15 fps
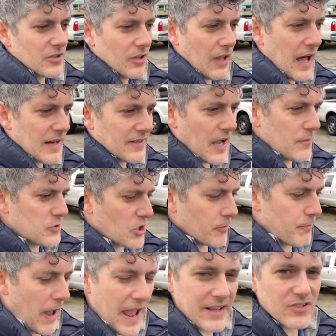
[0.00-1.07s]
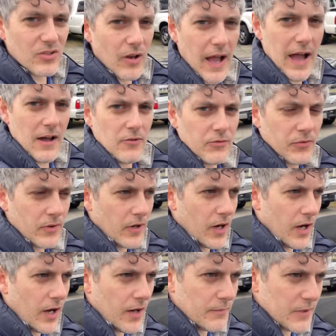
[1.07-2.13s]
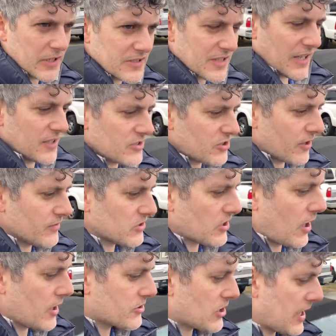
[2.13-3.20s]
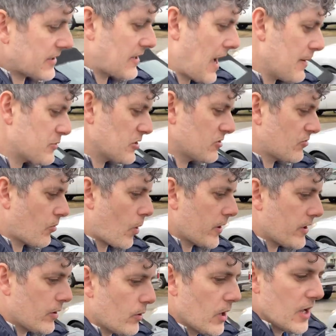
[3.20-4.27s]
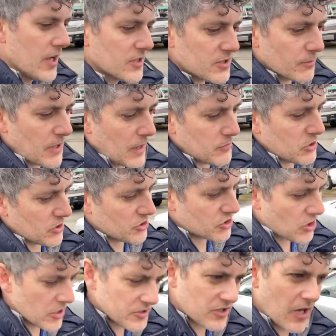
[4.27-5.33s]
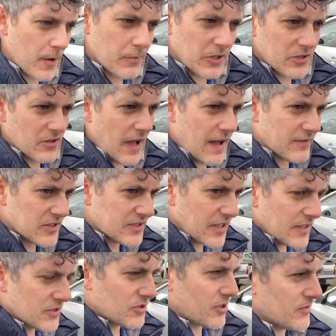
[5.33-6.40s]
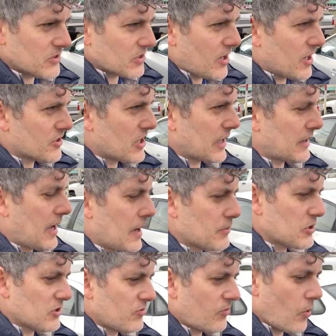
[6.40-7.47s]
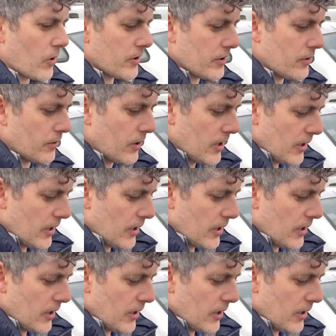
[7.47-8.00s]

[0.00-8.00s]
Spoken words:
A lot of times your banks will have extended service contract options for you. Sometimes your insurance companies will have extended service contract options for you.